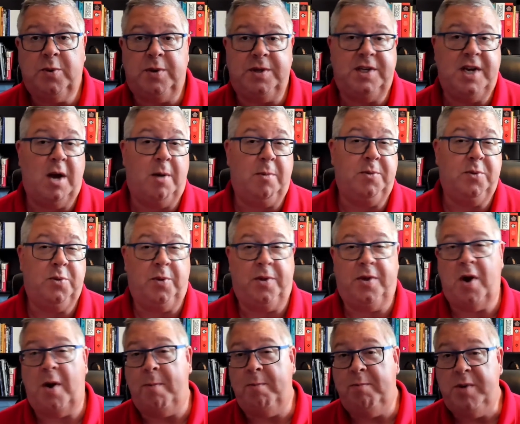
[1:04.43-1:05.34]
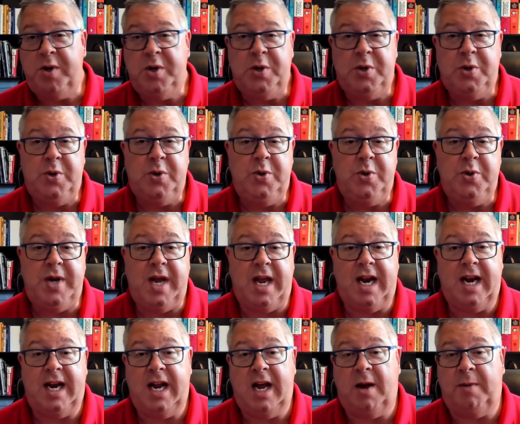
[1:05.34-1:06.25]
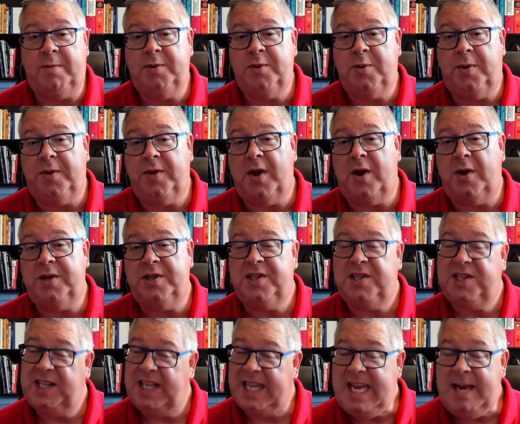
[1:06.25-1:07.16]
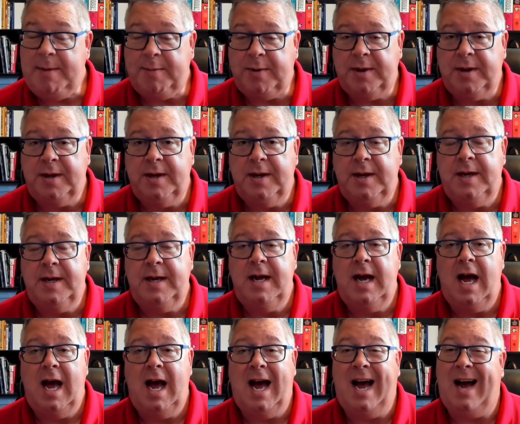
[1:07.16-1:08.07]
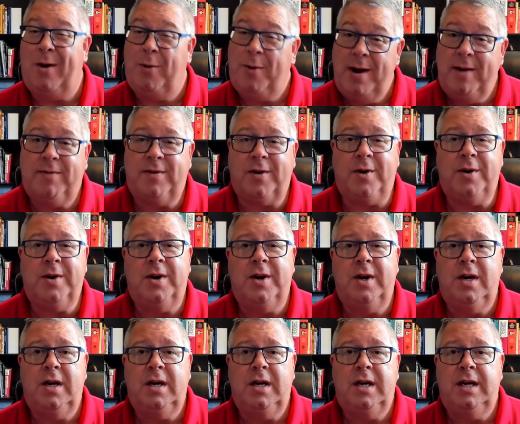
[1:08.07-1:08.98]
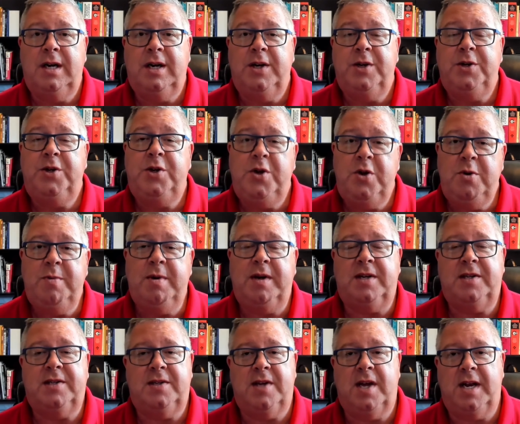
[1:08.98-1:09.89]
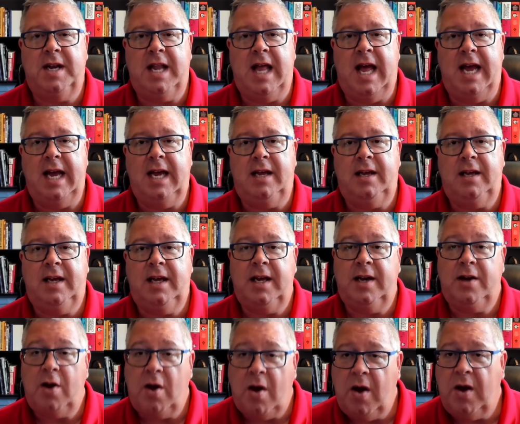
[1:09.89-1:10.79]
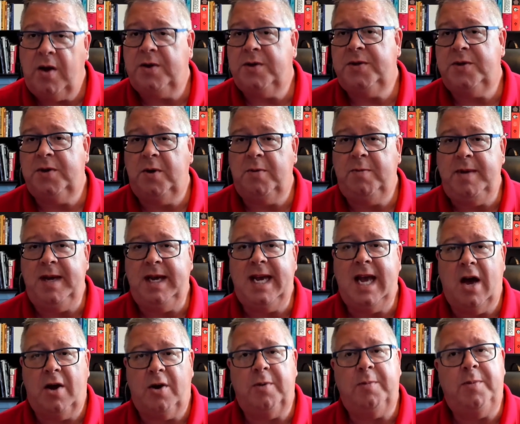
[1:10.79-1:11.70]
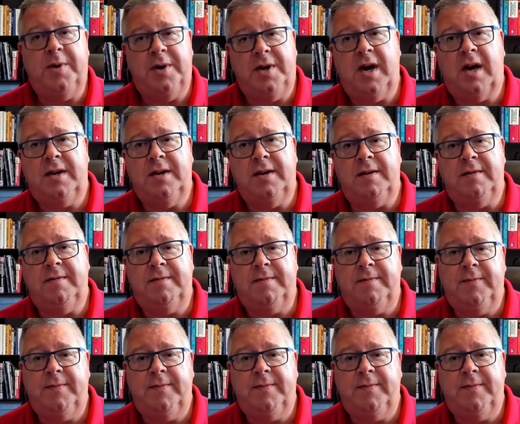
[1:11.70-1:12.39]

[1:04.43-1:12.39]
which helps with our mood and it helps with our sleep. However, too much sunlight can also be counterproductive.